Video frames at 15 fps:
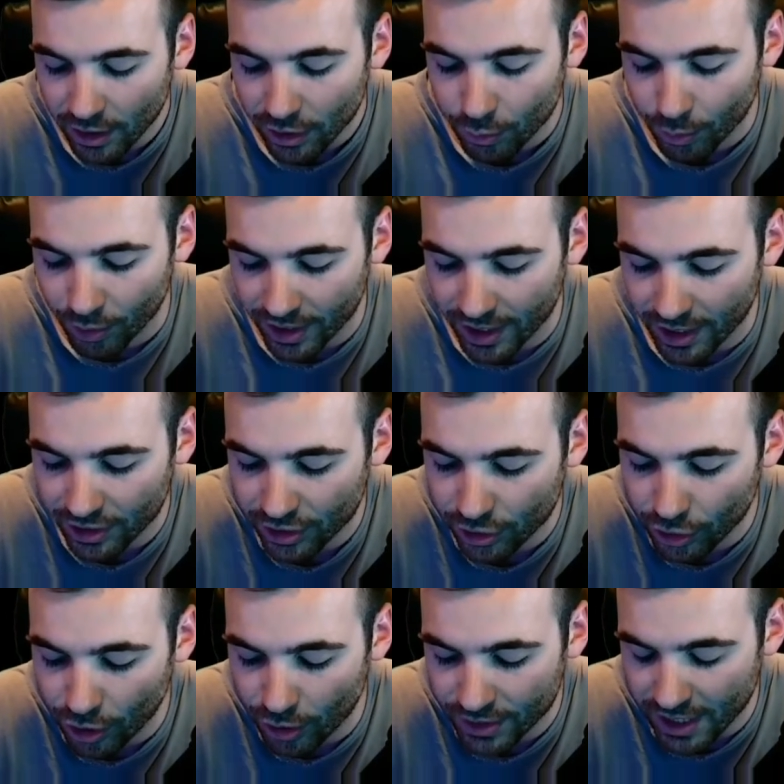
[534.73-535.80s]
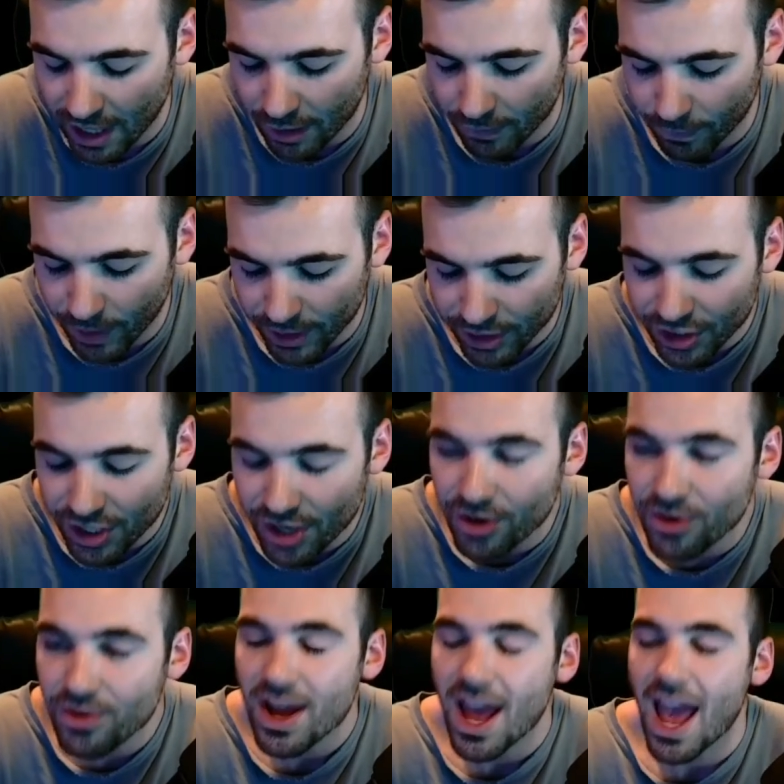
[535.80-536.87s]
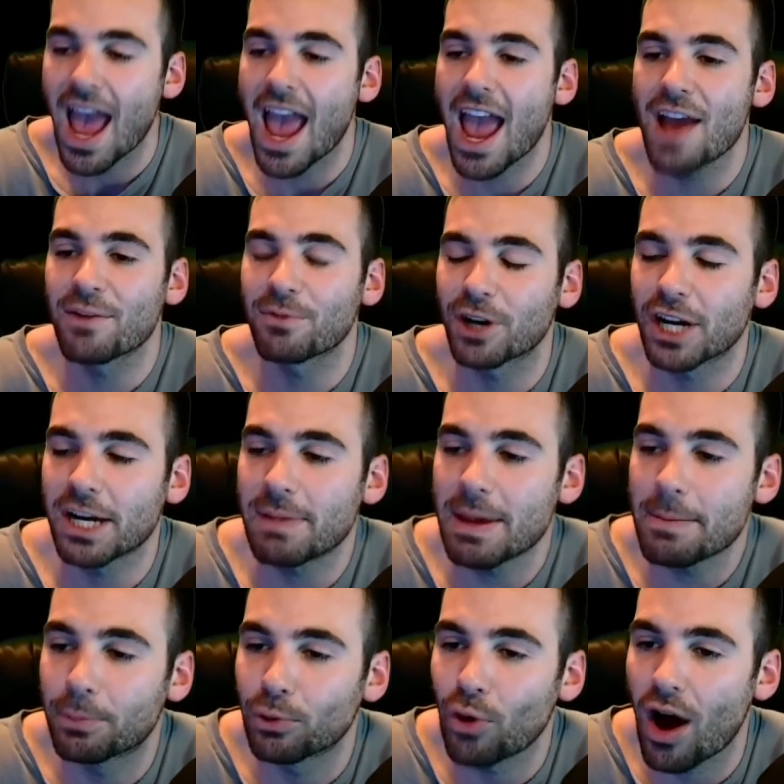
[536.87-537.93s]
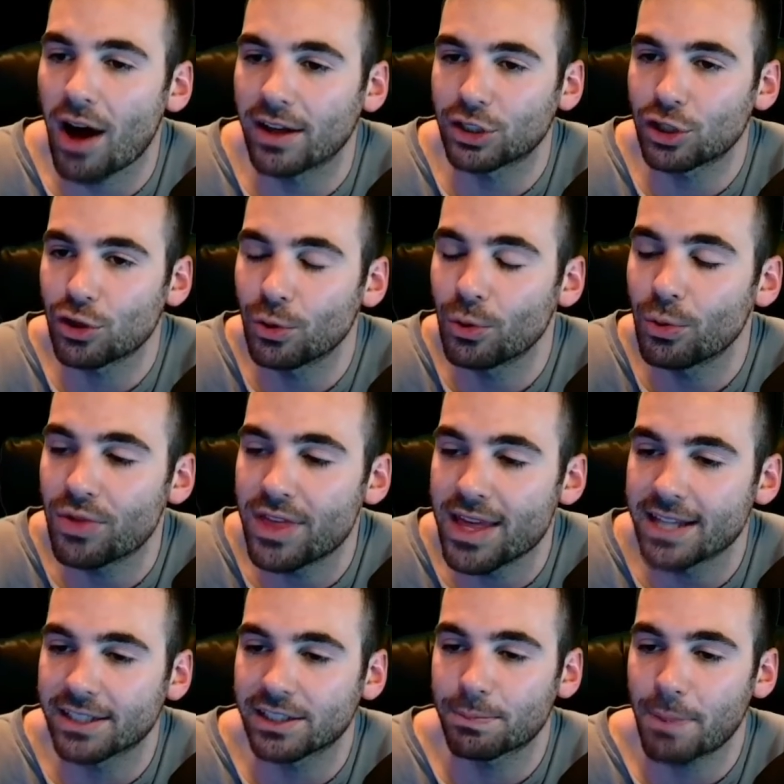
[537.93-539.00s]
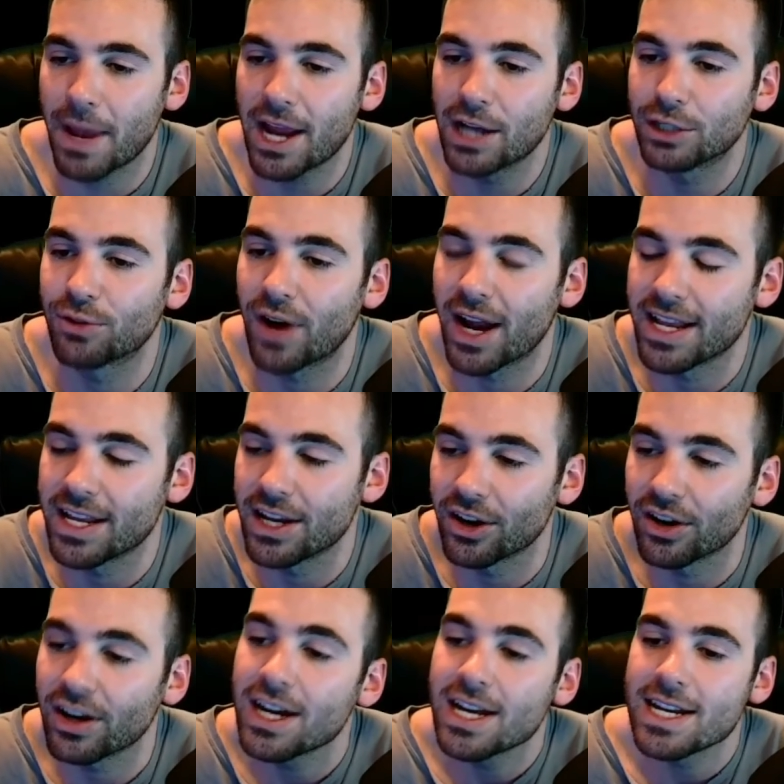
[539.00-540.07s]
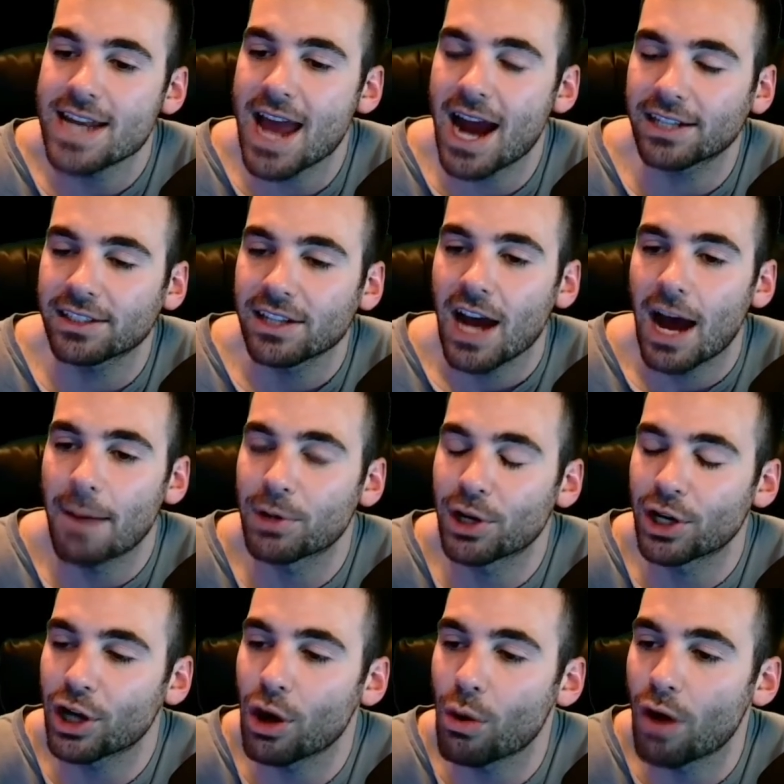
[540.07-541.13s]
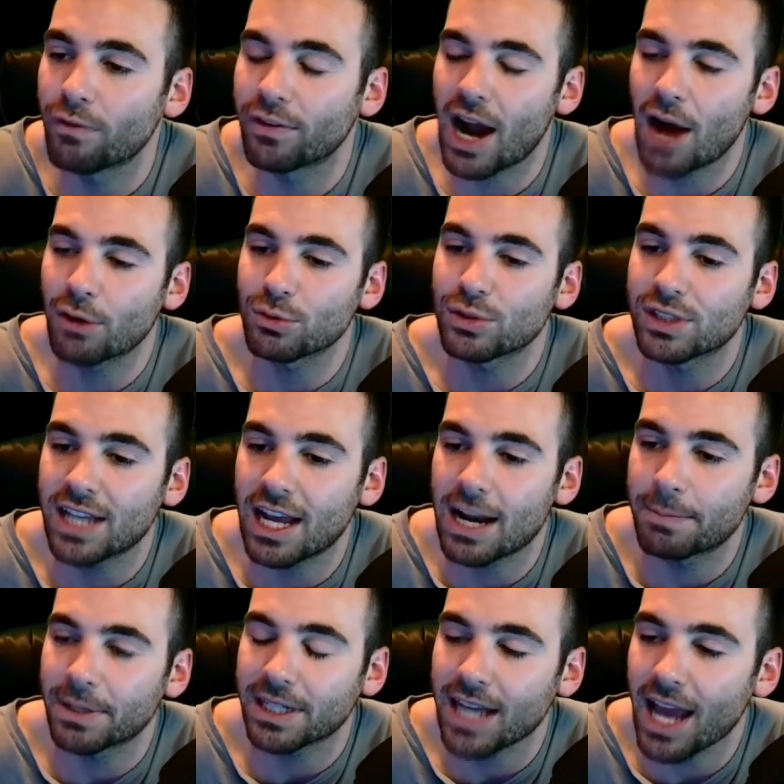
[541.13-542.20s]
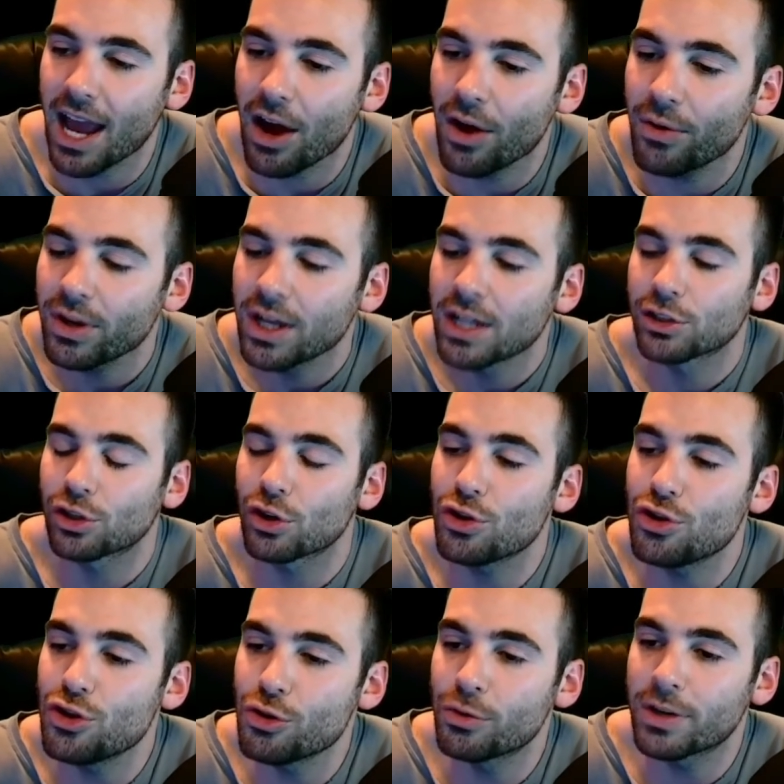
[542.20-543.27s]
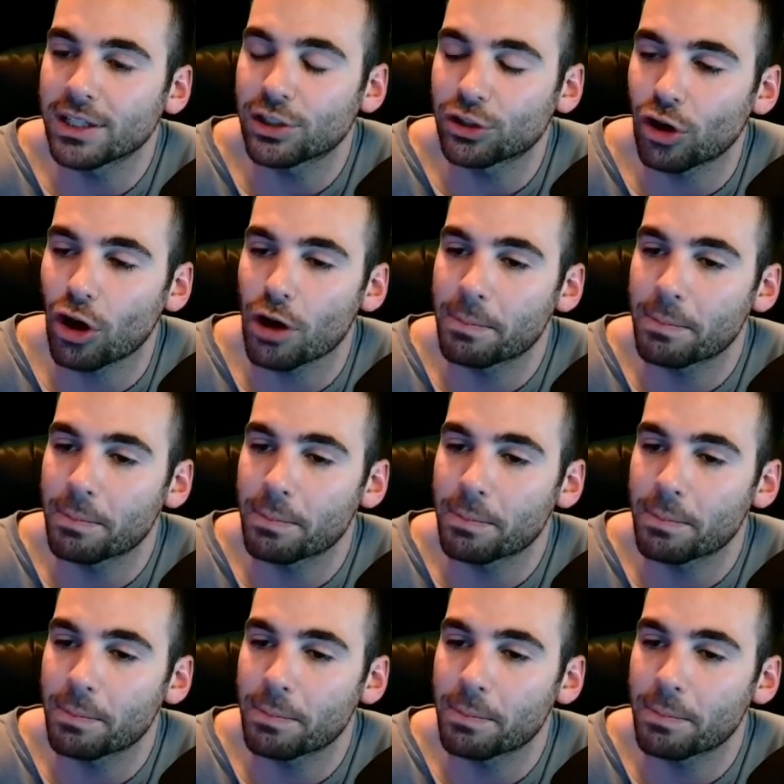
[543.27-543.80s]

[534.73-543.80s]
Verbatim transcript: We're gonna close out of what's new, and we're gonna be brought to this page right here. Next, I'm gonna go over how to set up an account so you can start